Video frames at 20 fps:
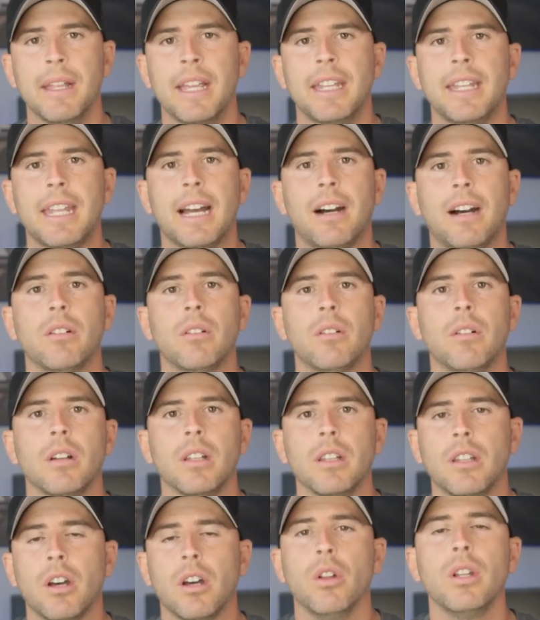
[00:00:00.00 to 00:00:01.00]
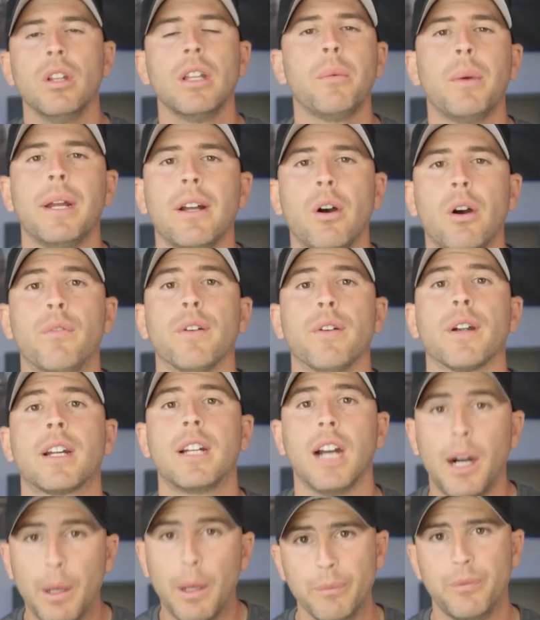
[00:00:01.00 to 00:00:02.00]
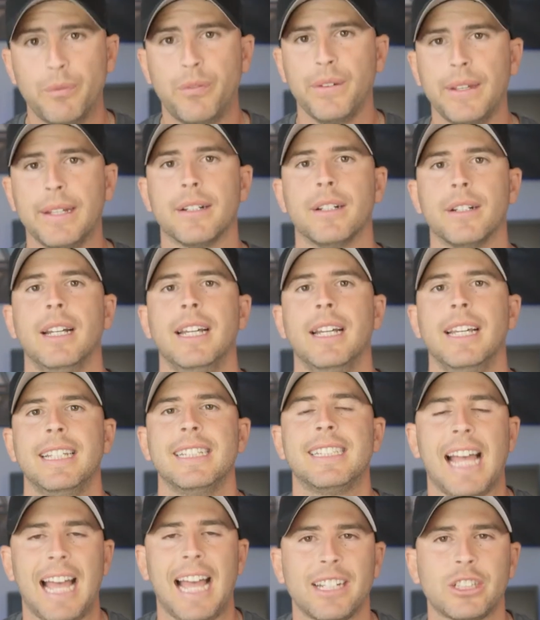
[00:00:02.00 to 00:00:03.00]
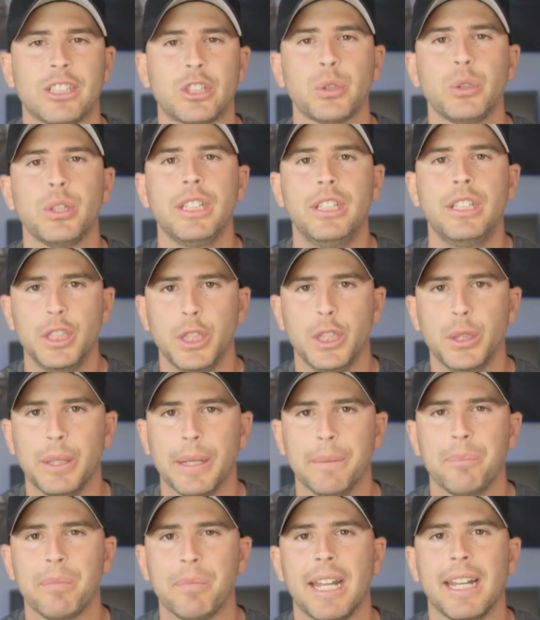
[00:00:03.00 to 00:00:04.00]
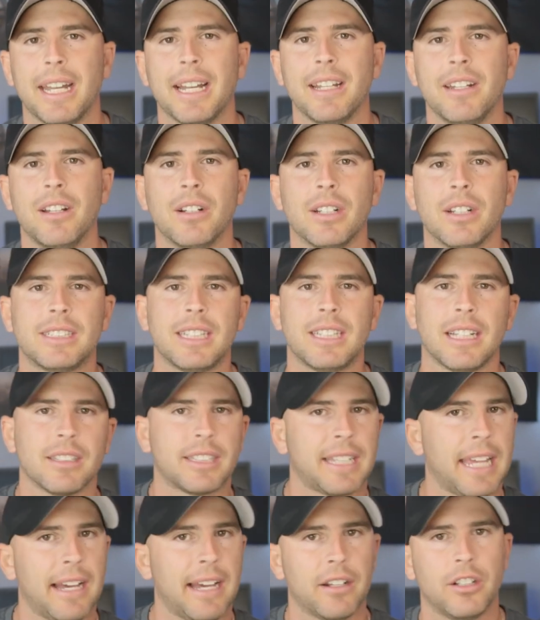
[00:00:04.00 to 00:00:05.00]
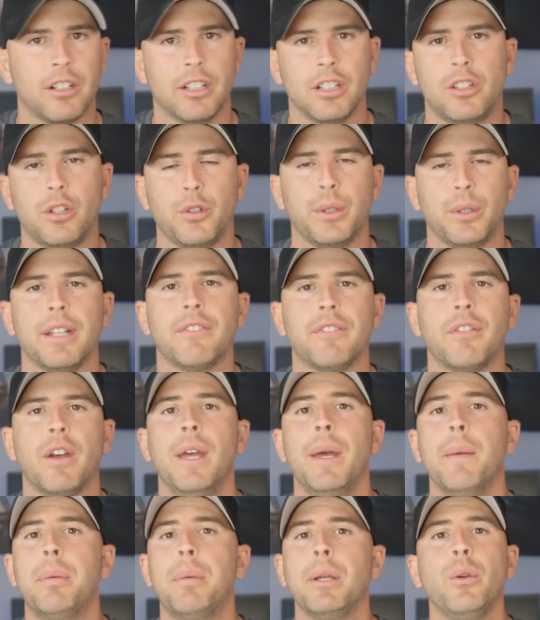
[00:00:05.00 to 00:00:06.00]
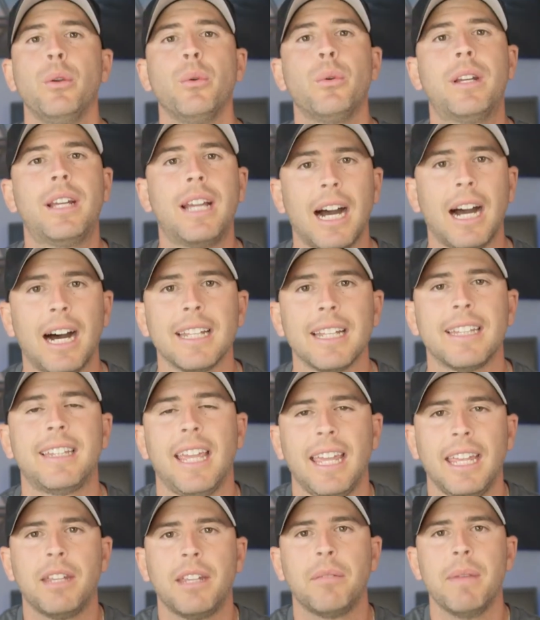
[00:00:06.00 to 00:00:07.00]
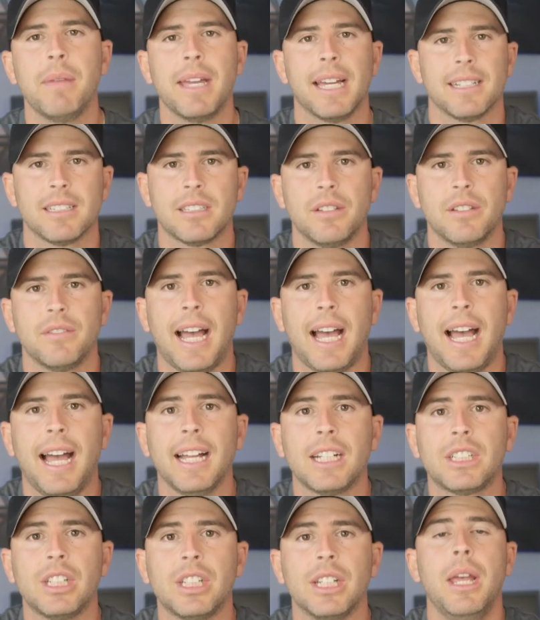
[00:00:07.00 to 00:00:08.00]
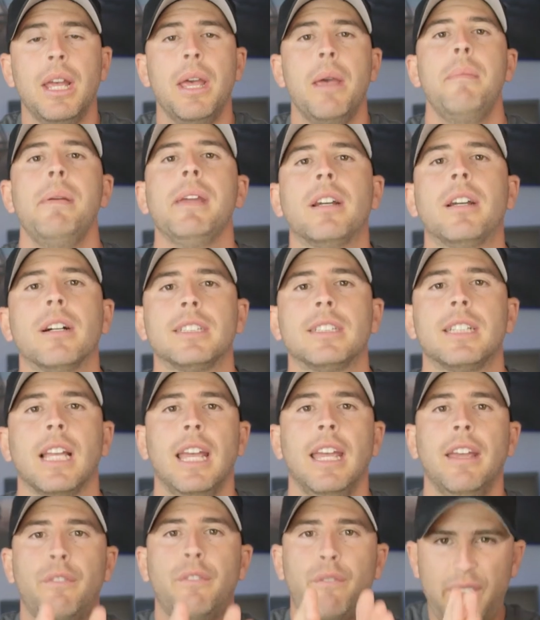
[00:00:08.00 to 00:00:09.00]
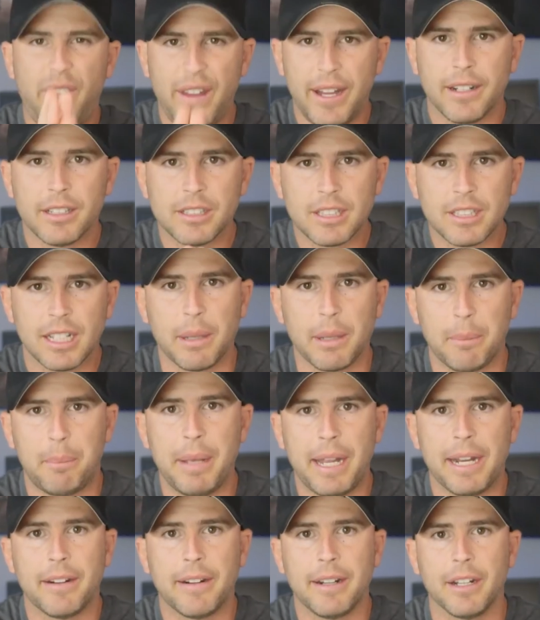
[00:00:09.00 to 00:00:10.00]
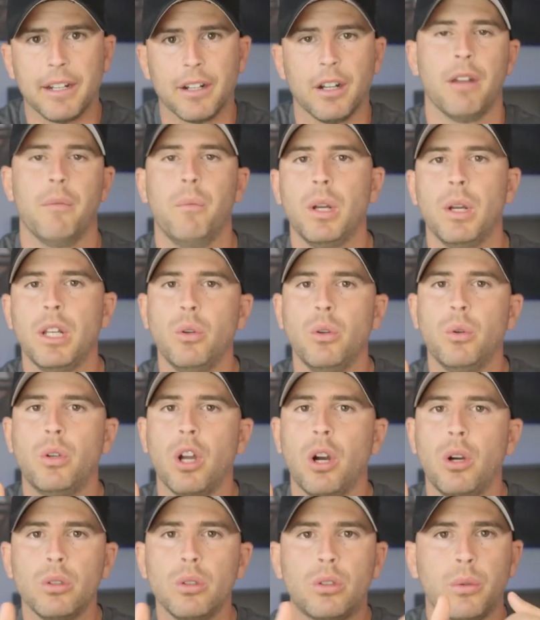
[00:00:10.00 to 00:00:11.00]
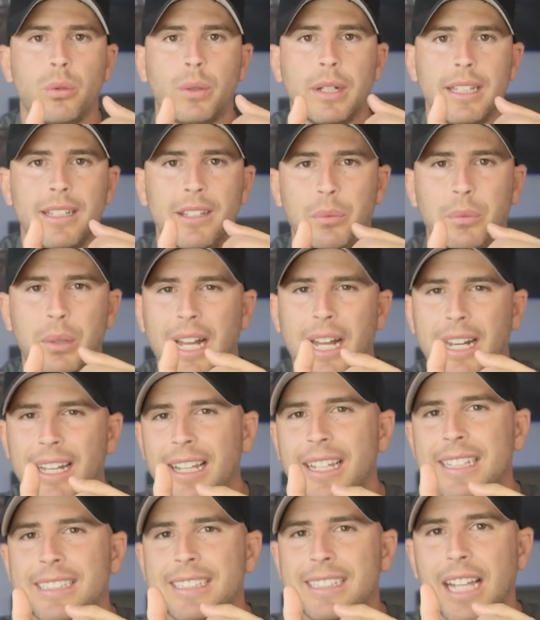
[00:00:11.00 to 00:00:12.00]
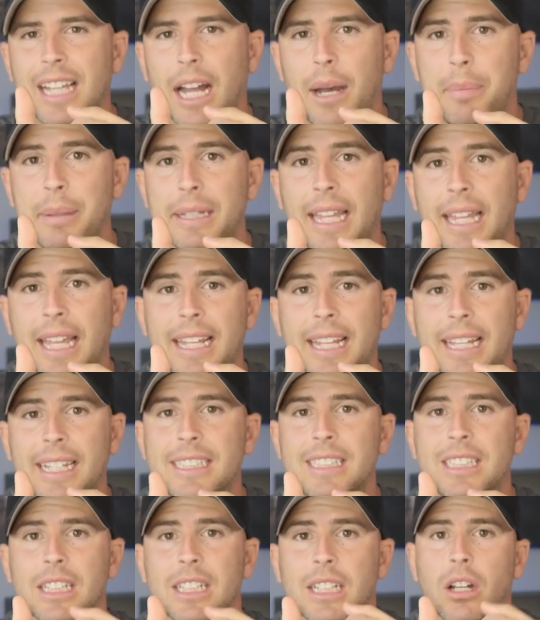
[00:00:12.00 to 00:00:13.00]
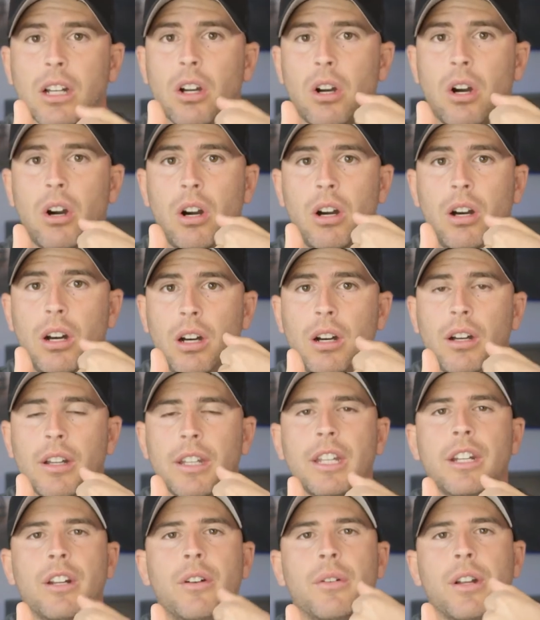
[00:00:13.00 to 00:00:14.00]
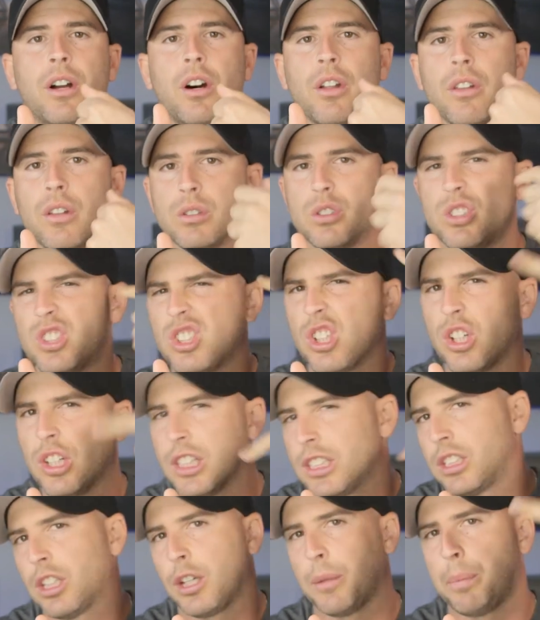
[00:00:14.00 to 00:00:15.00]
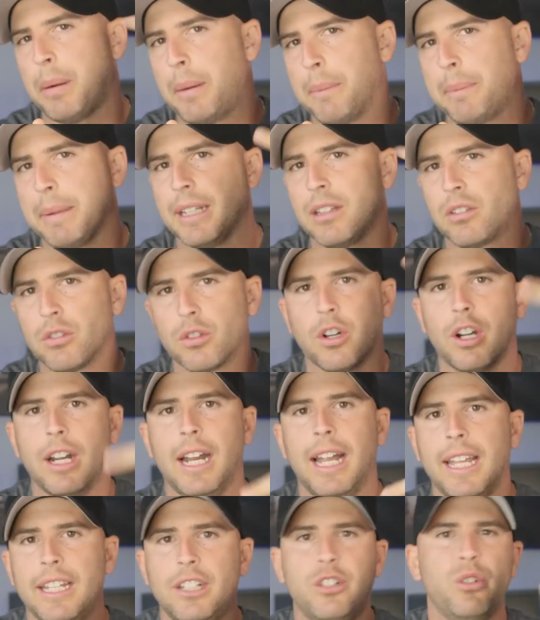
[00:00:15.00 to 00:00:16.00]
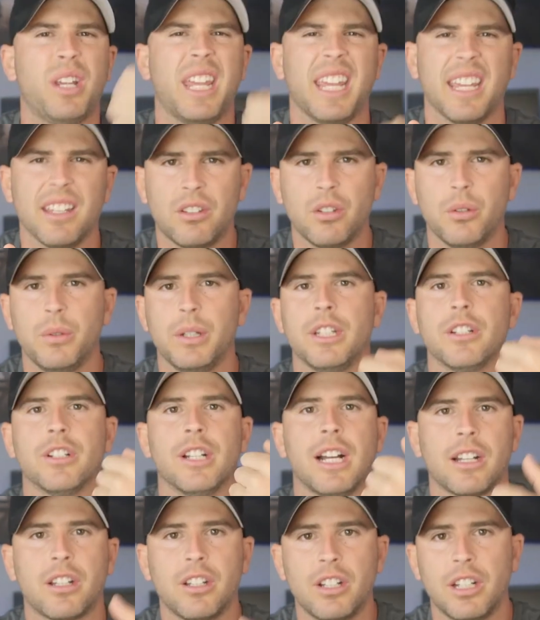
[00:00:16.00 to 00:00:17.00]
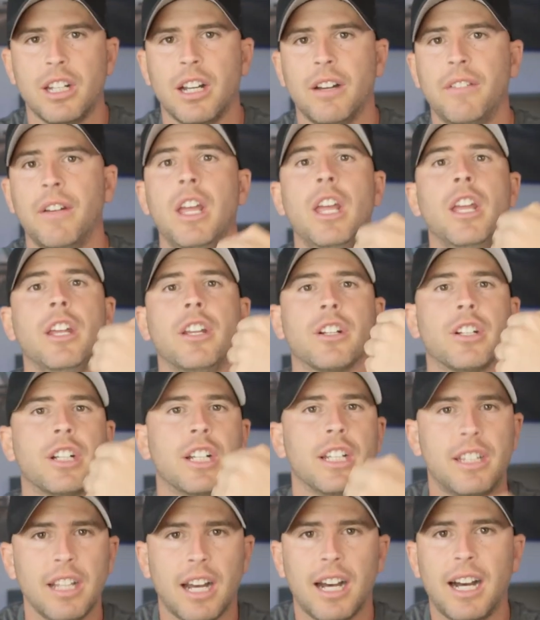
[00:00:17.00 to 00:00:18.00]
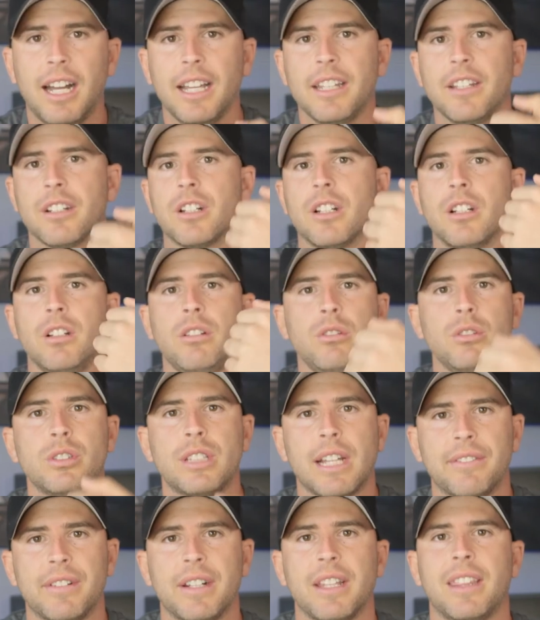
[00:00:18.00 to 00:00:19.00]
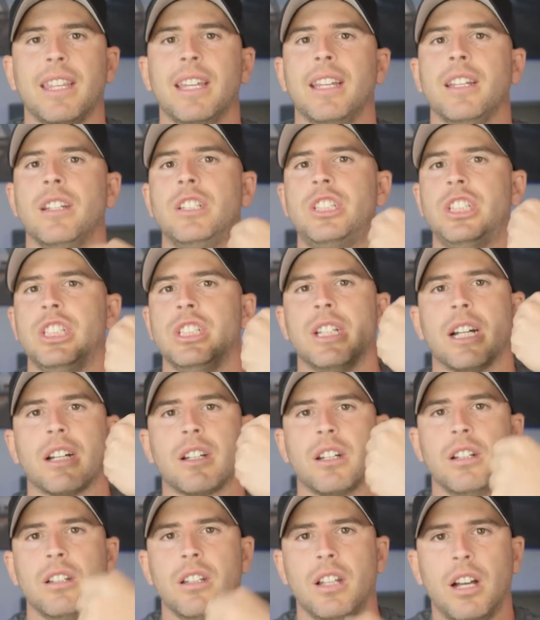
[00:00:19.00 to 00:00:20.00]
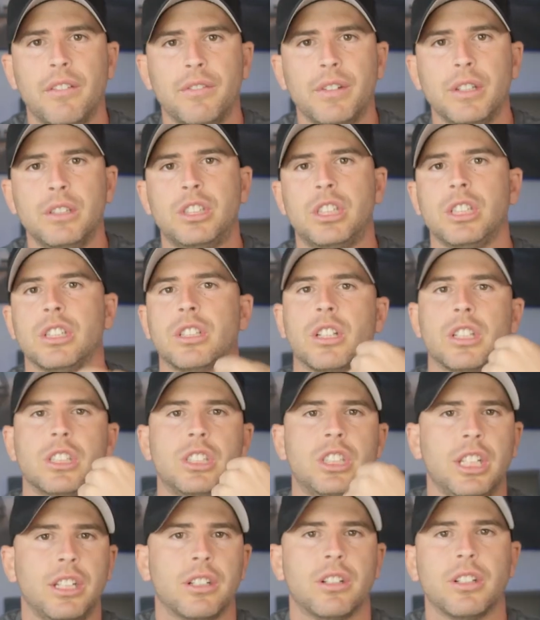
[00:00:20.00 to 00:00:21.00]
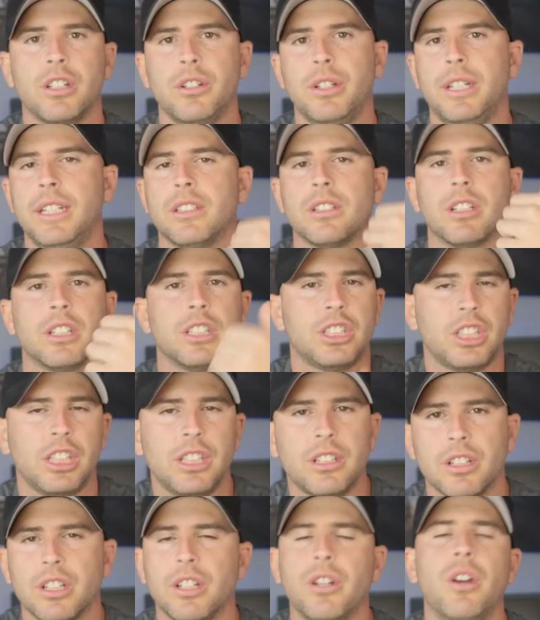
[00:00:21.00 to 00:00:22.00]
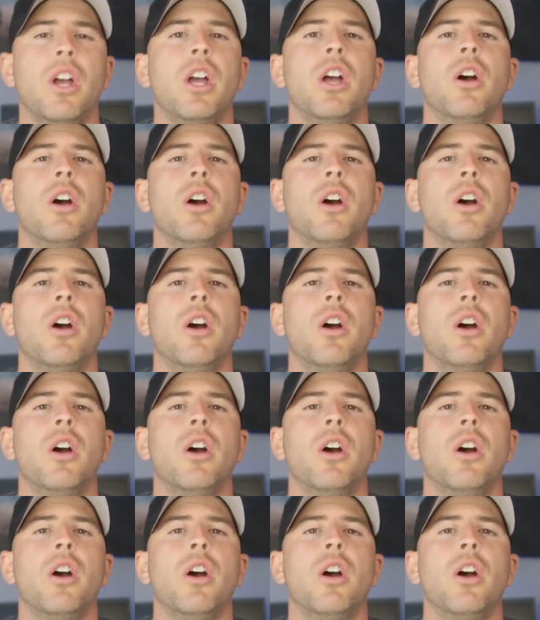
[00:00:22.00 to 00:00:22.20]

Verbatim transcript: Now, the only way to overcome fear is to actually do it. And I know that sounds counterintuitive, but you gotta take massive action because fear is like a barrier. And when you go to it, you kind of like stop at that edge. You're like, oh, you know, and all those thoughts are pumping through our head. You can't do it. You're not good enough. You're going to die. You're going to lose everything. She's not going to love you. She's going to cheat on you. He's going to cheat on you.